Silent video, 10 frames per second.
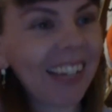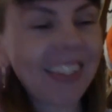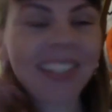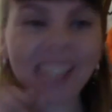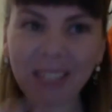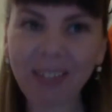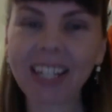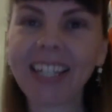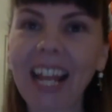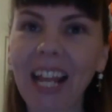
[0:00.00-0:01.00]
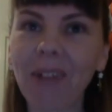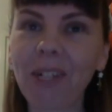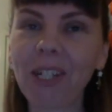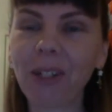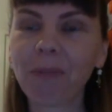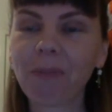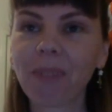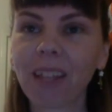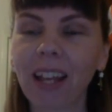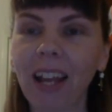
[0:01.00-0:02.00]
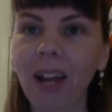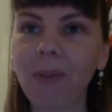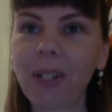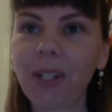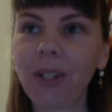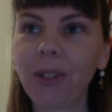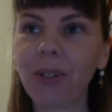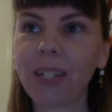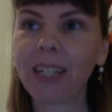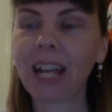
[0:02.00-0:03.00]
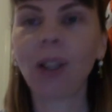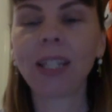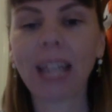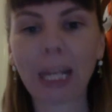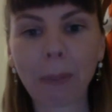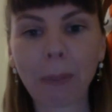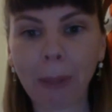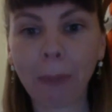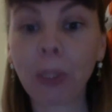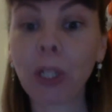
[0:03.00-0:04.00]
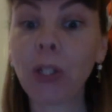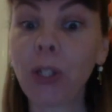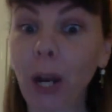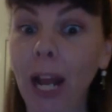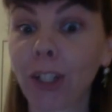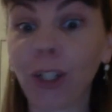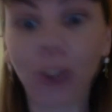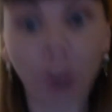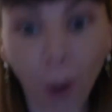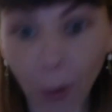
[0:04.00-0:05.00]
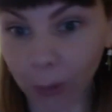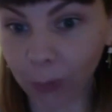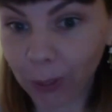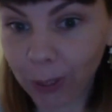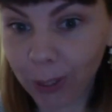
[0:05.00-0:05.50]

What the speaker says: I was just going to say, like, when you get contacted by people that you don't actually know